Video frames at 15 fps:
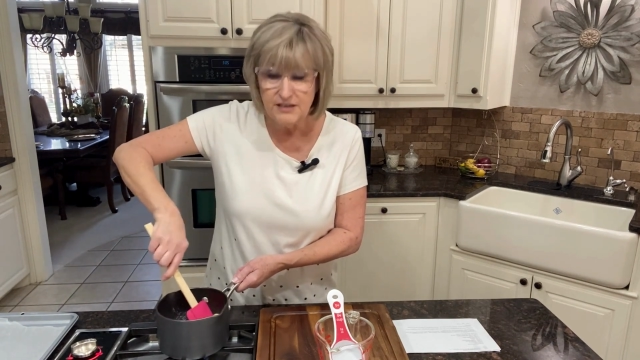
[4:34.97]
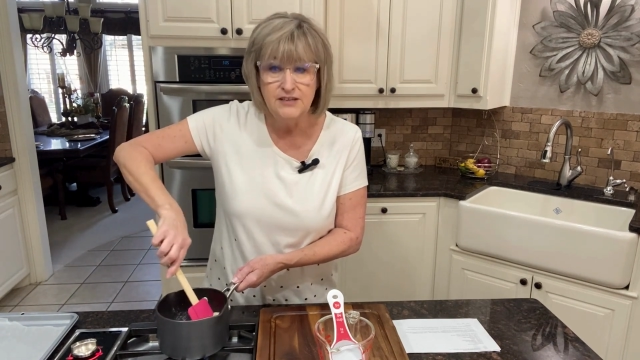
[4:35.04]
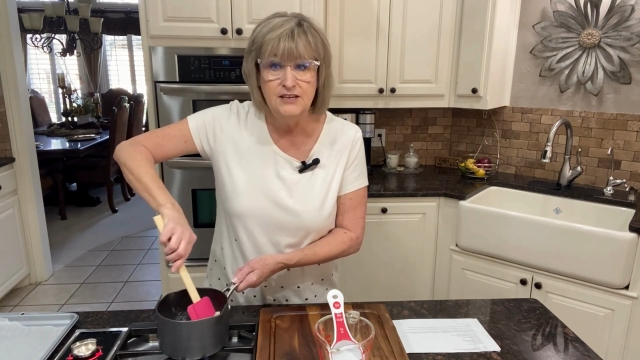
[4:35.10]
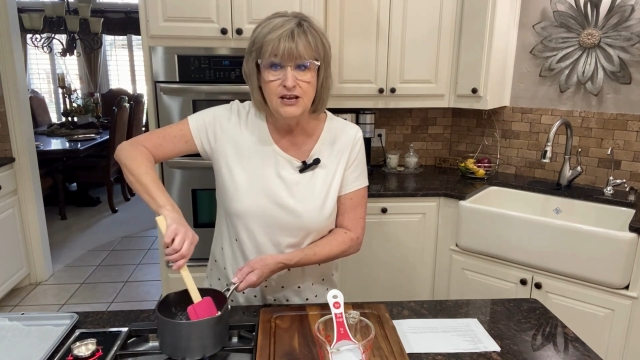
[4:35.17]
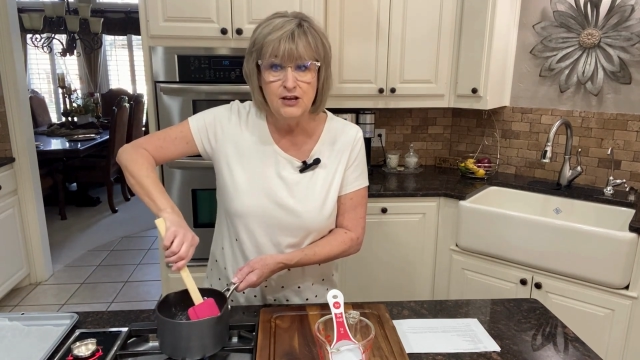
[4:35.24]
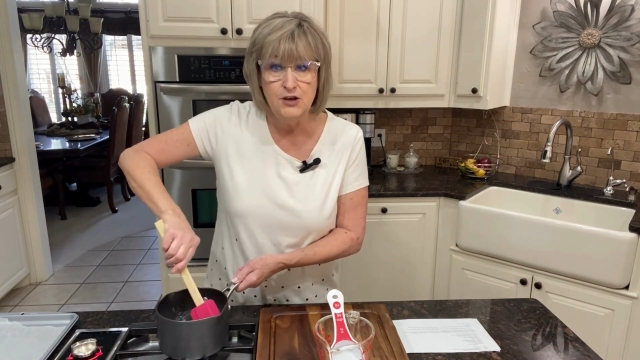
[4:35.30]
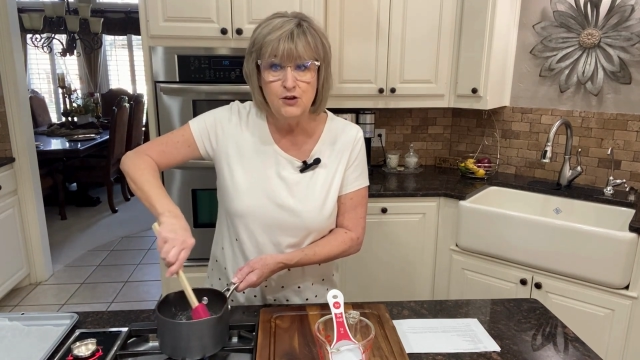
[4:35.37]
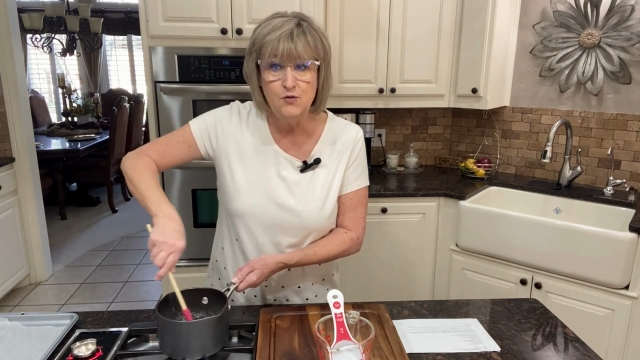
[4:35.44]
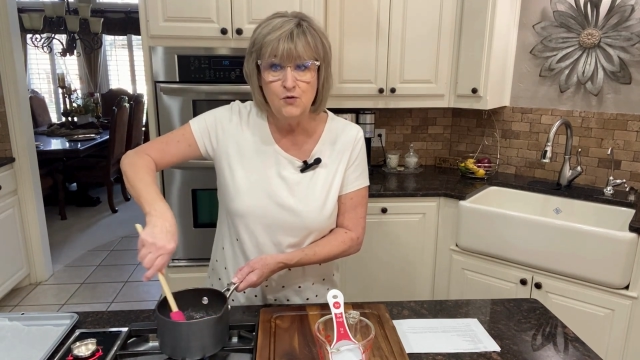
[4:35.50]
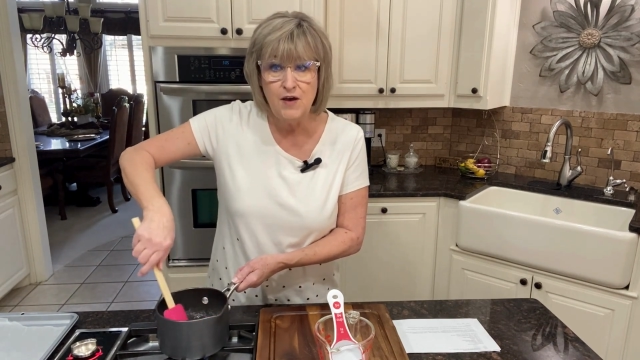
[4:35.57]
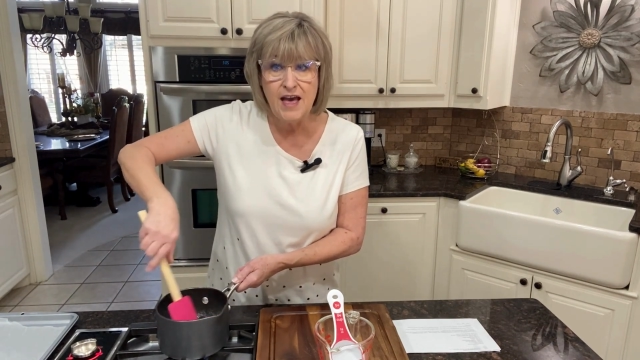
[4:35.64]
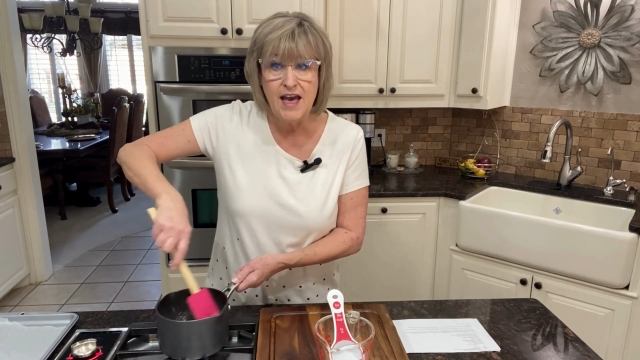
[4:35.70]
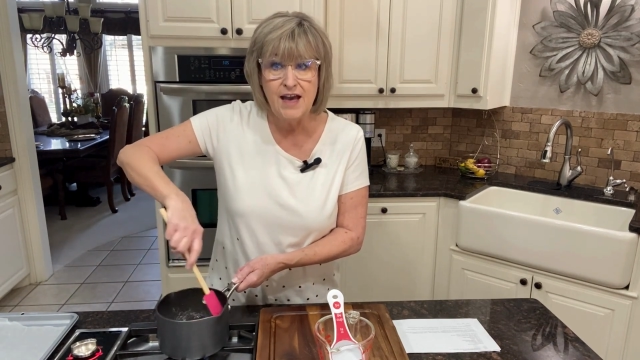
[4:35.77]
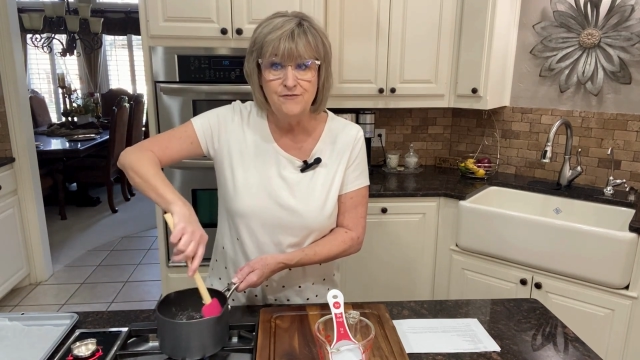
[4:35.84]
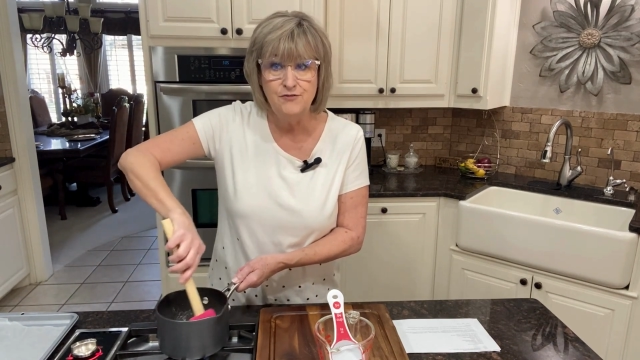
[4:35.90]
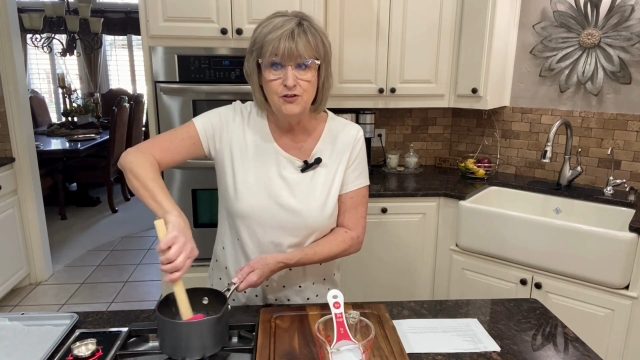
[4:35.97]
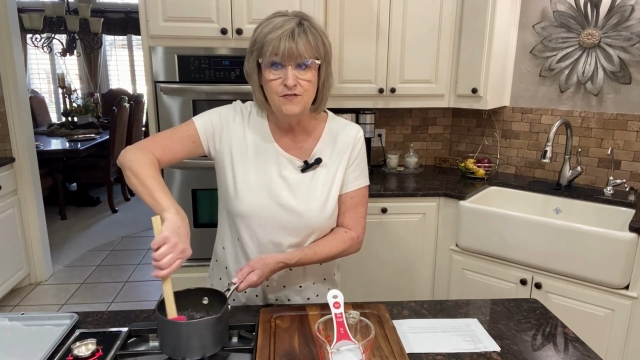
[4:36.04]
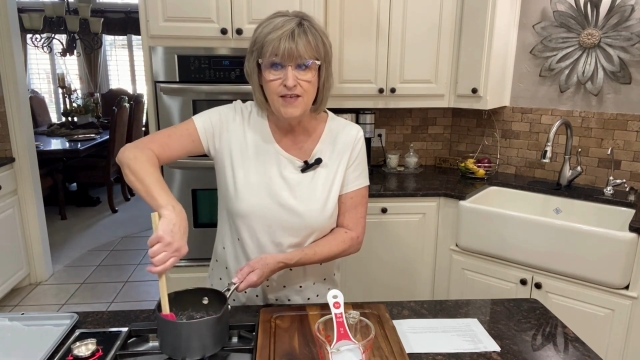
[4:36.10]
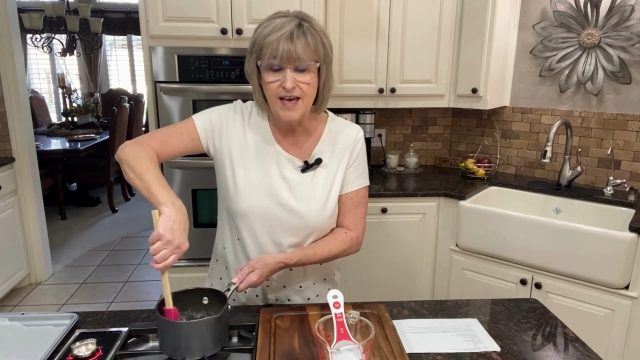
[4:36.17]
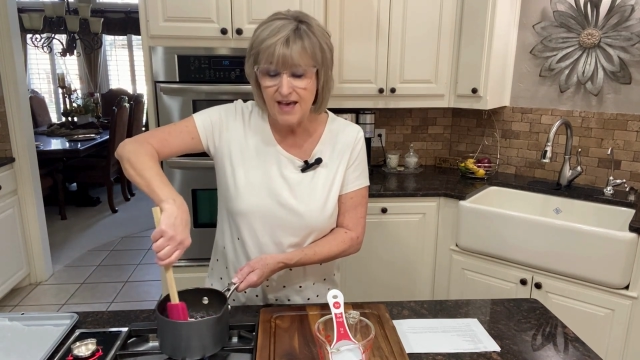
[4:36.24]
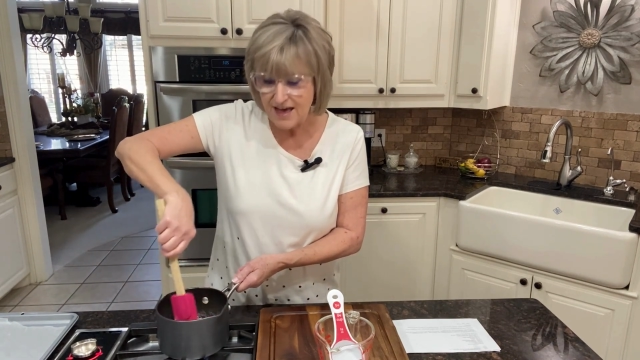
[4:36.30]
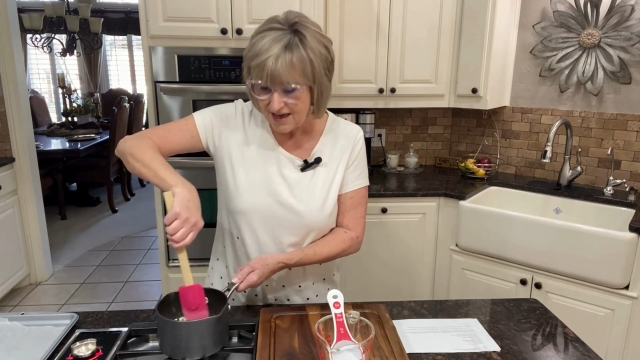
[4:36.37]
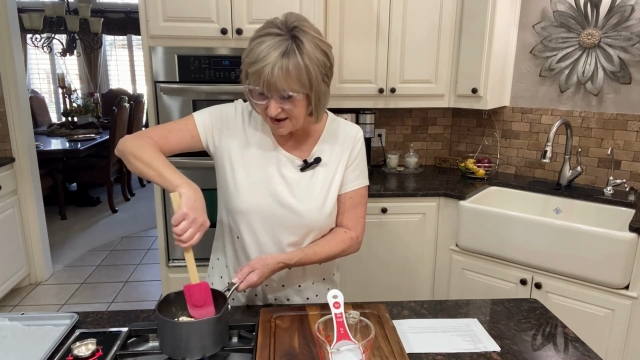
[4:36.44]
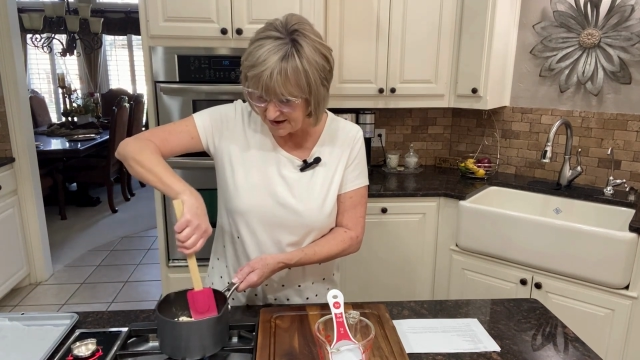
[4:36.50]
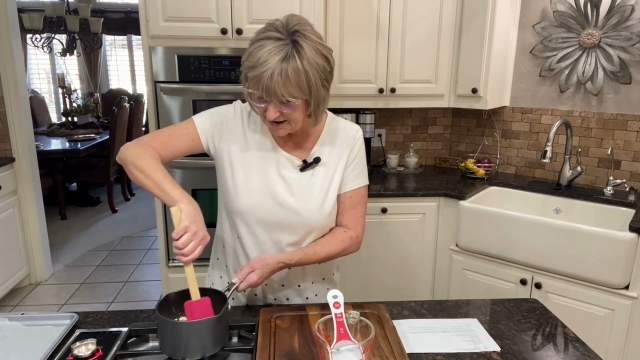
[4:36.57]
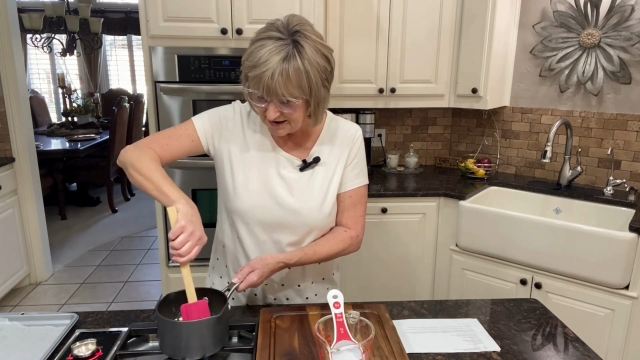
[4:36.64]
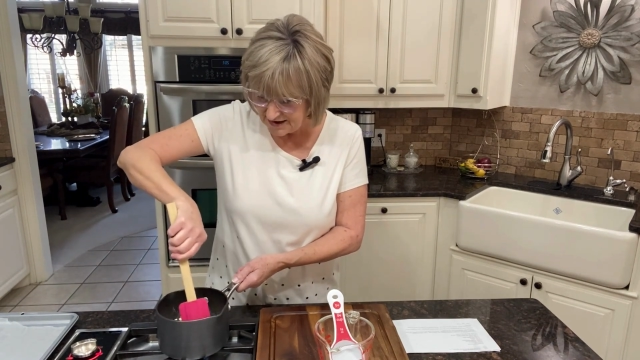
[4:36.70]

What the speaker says: to do after that